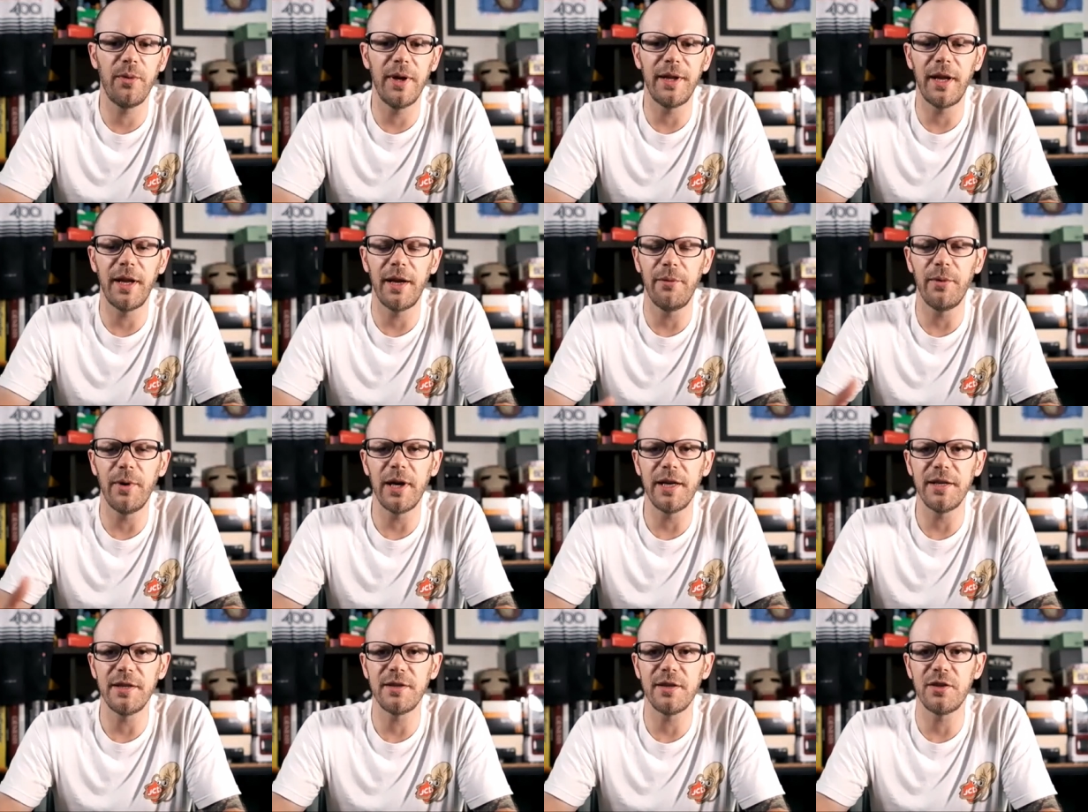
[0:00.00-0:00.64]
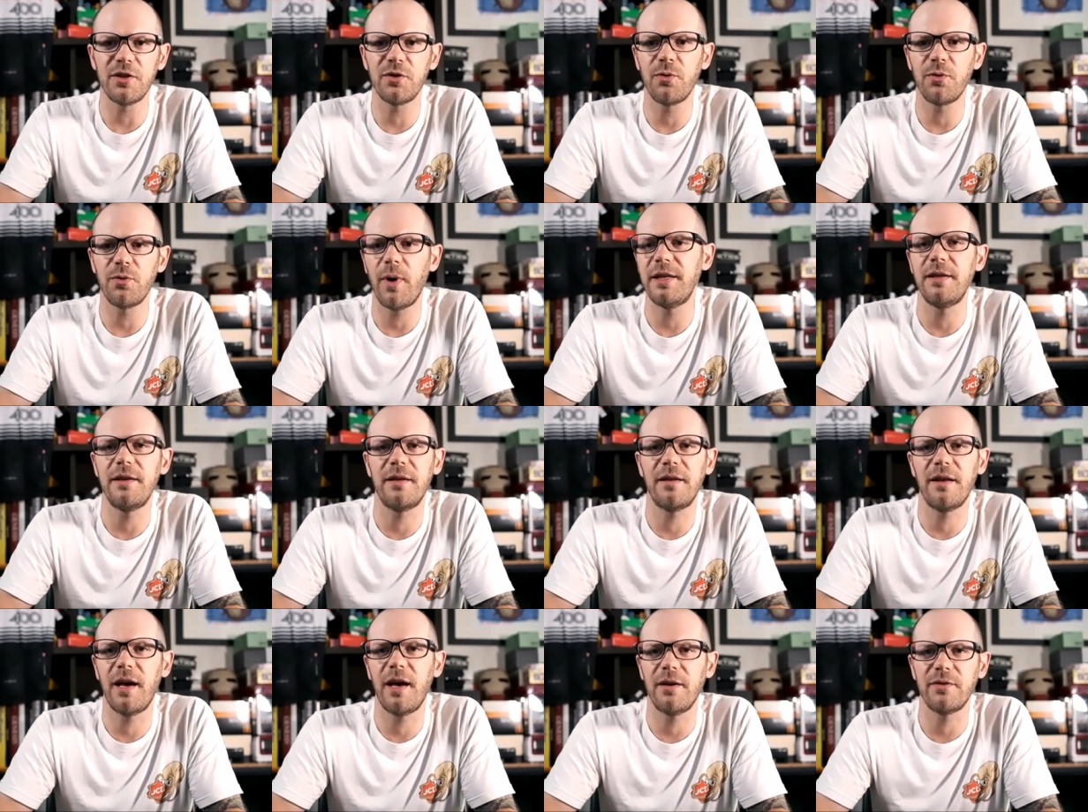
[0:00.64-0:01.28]
When they release a
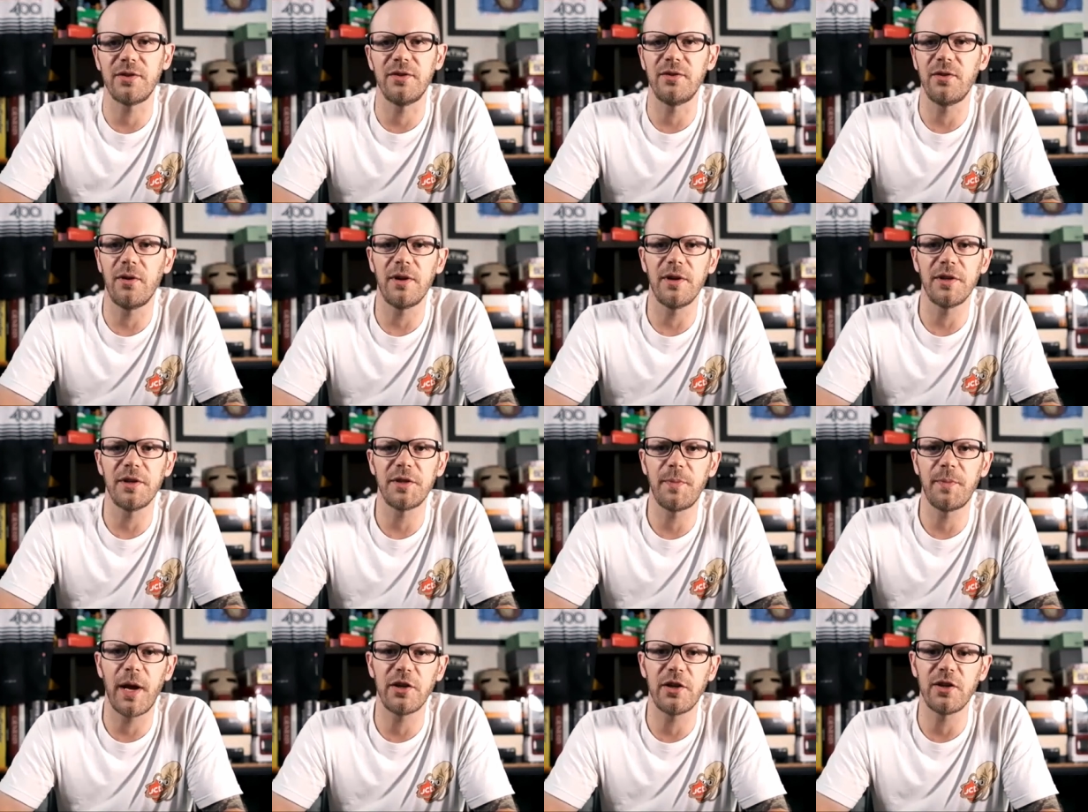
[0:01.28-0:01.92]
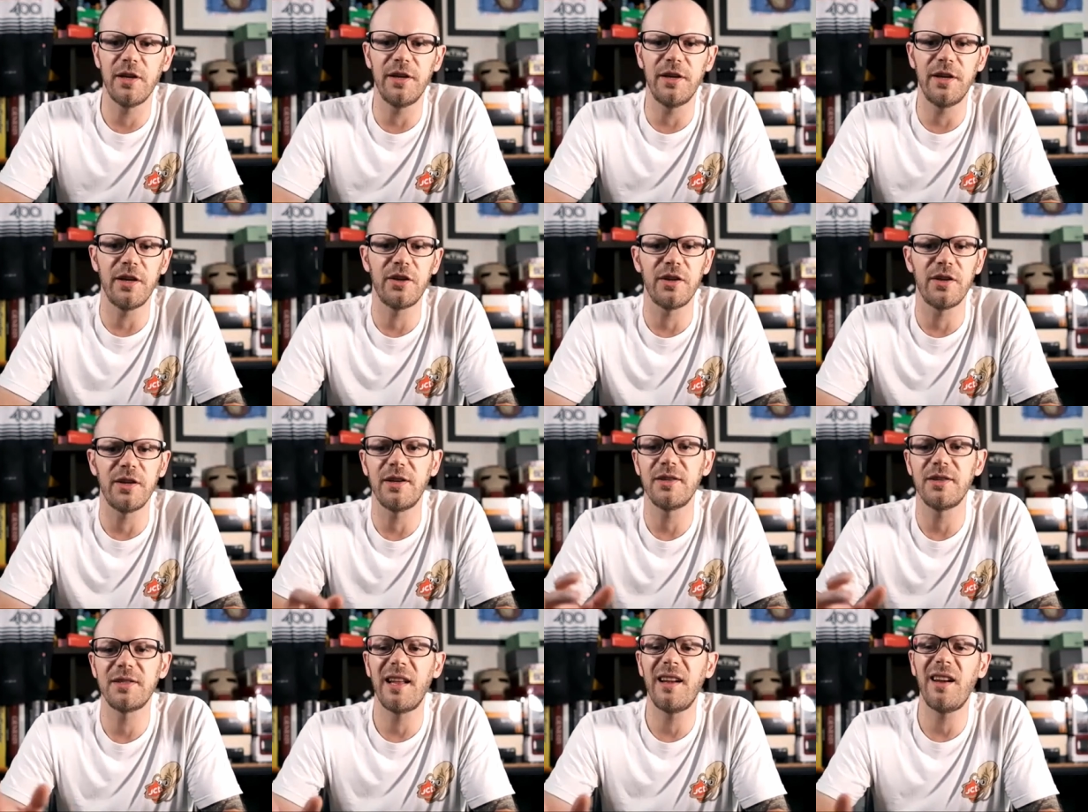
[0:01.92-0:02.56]
twenty thousand dollar special
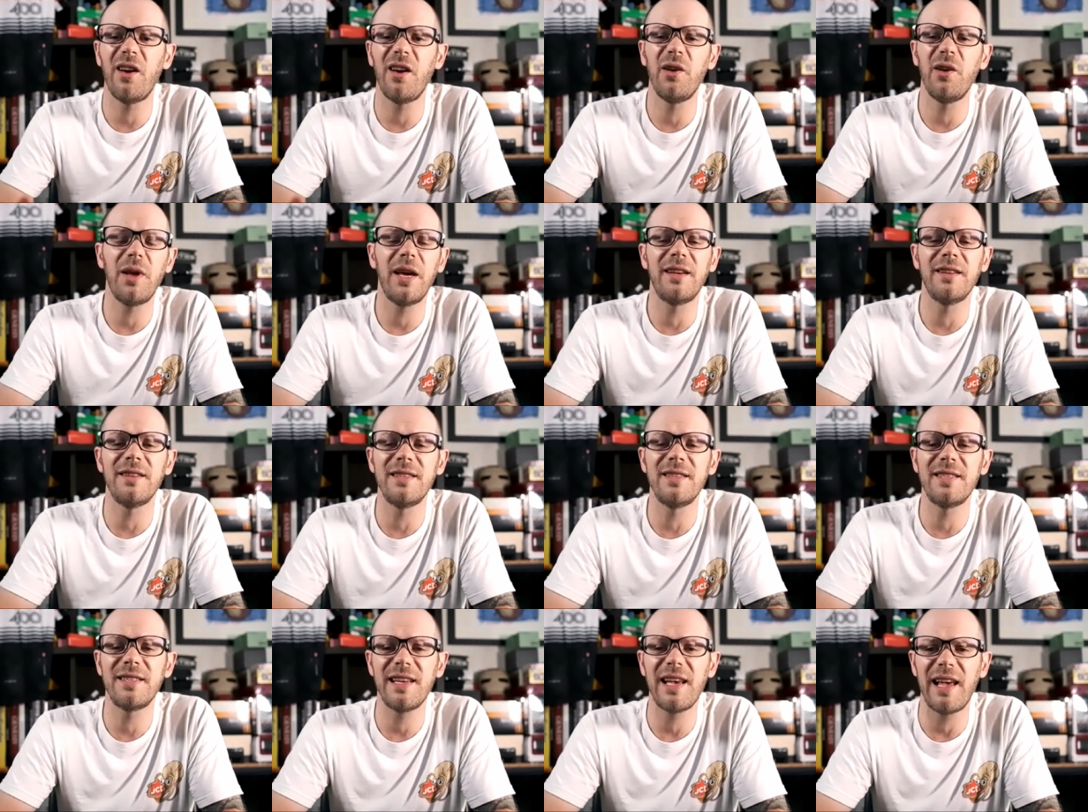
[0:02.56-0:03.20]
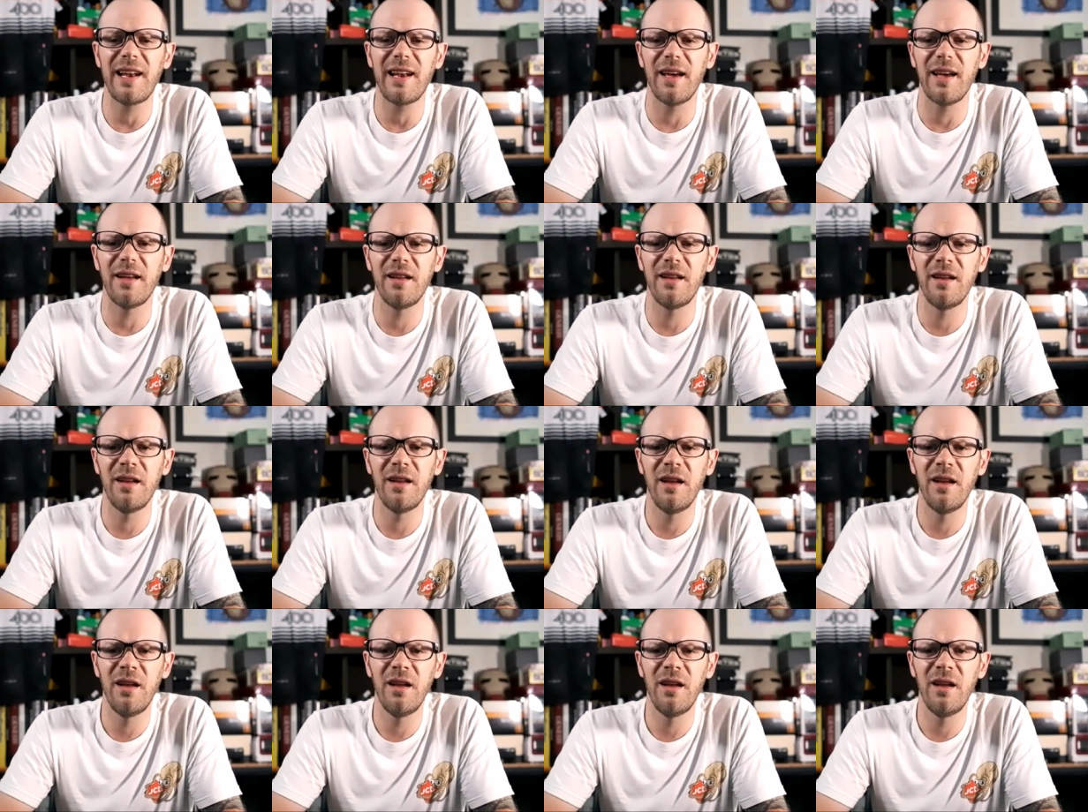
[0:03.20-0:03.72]
edition, because they know they can sell it,